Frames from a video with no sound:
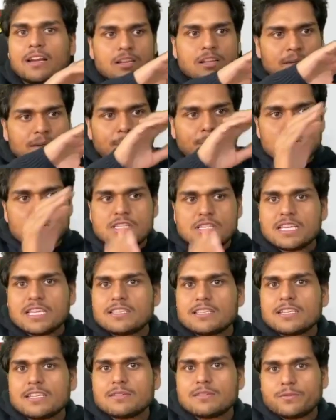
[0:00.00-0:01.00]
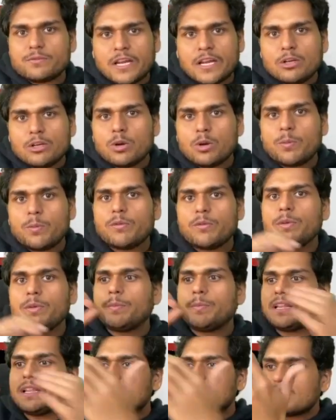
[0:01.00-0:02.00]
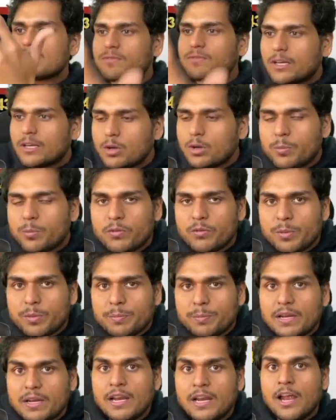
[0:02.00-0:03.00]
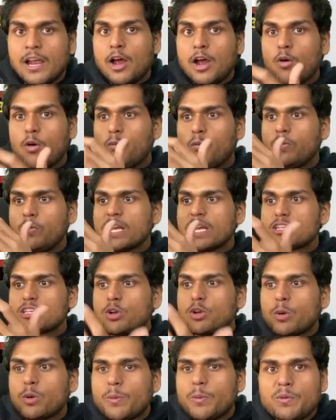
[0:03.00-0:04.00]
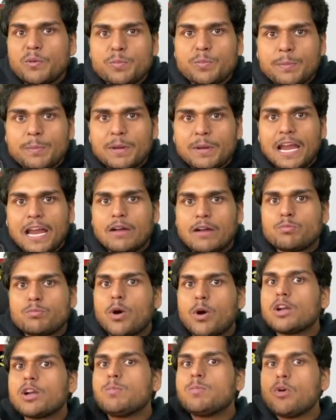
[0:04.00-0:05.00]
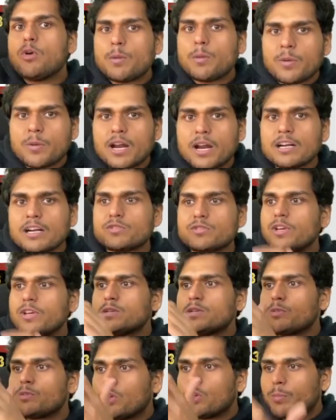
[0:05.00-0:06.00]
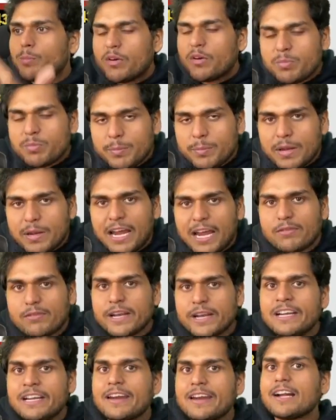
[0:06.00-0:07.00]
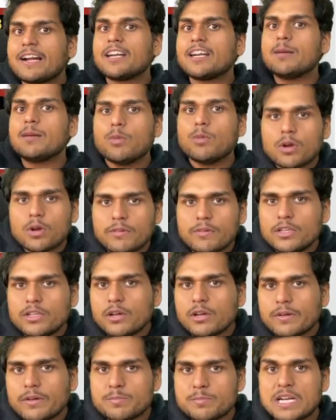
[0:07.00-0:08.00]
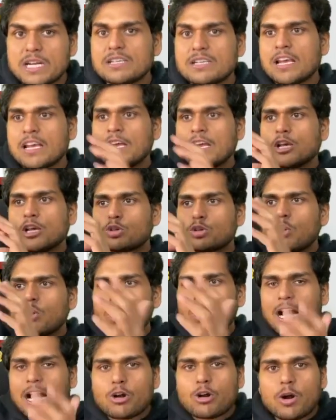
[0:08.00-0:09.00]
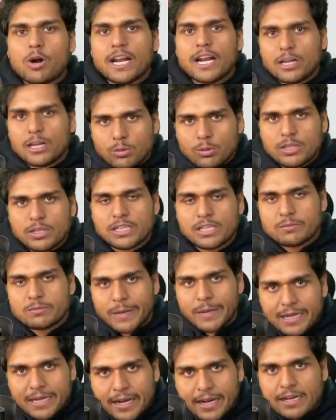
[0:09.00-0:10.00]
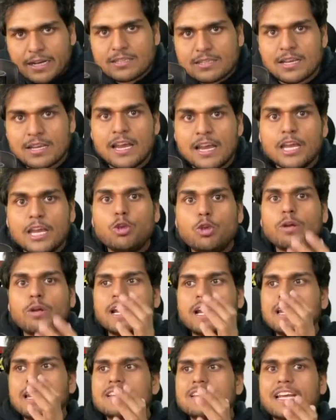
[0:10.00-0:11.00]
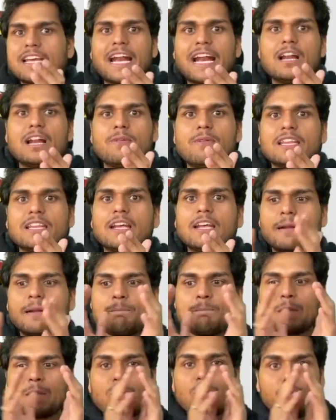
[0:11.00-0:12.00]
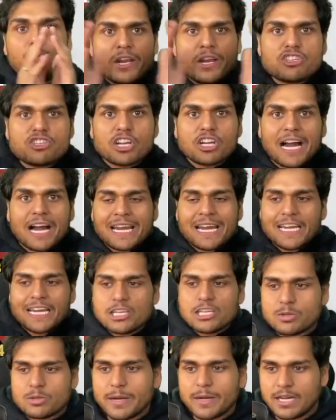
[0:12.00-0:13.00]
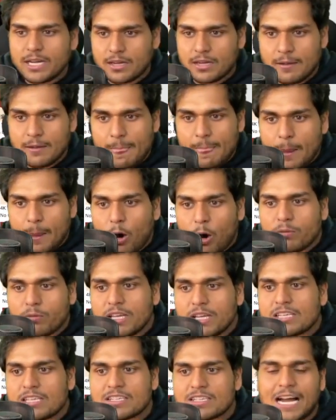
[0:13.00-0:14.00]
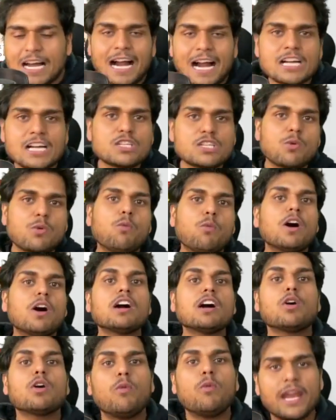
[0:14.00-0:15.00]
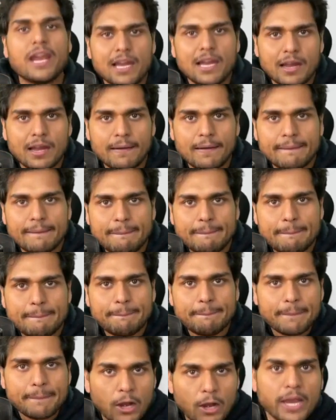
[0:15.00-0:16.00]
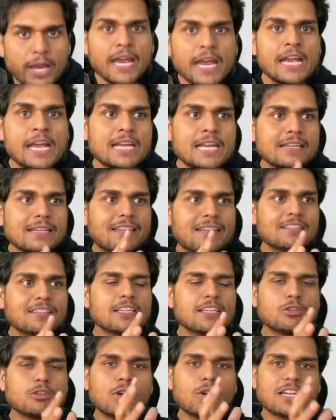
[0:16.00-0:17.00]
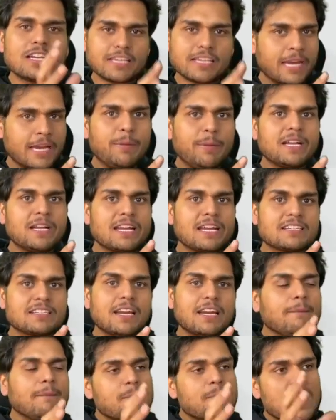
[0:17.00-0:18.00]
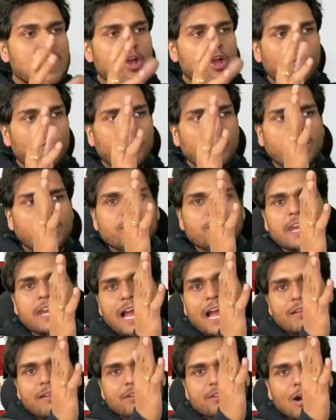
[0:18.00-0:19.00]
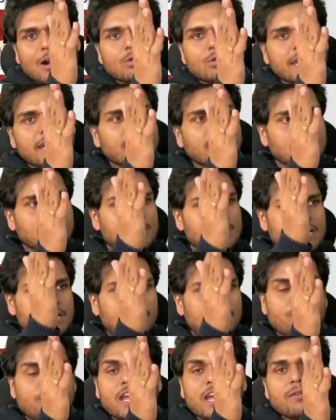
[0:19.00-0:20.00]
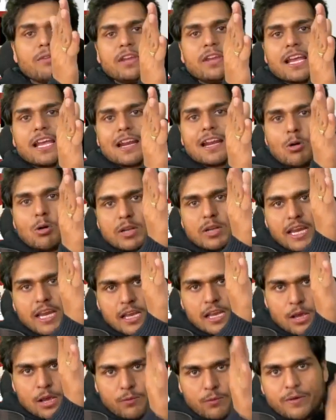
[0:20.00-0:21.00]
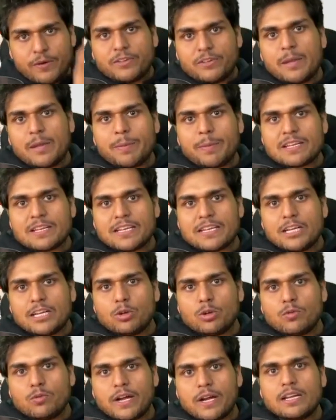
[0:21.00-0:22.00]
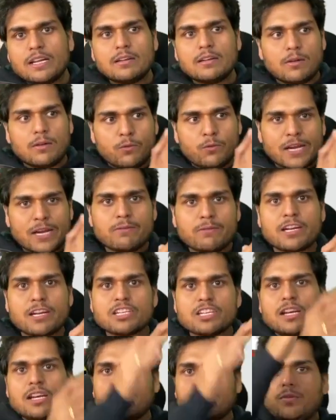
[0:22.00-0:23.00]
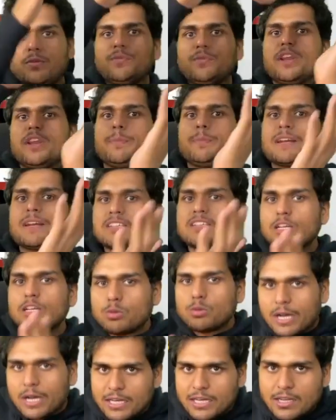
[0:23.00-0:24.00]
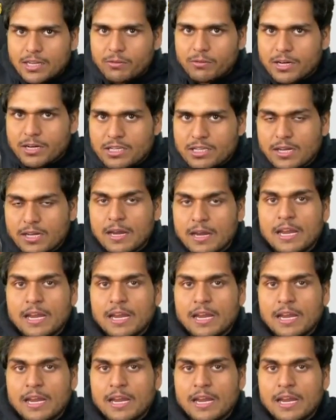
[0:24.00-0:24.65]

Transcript: Suppose this is one group of people, this is one group of people, which group of people have bought more products, which group of people have interacted more with your websites. So according to these metrics, you can decide whether which arrangement of these cards work well. Okay, this is known as A/B testing, where we are routing 50% to one version, 50% to another version.